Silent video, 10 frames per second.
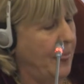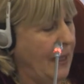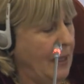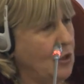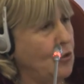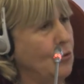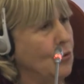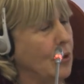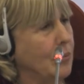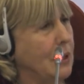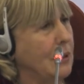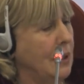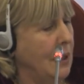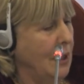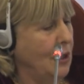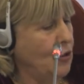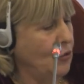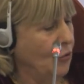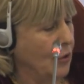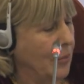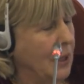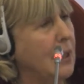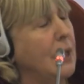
it's normal. It's normal.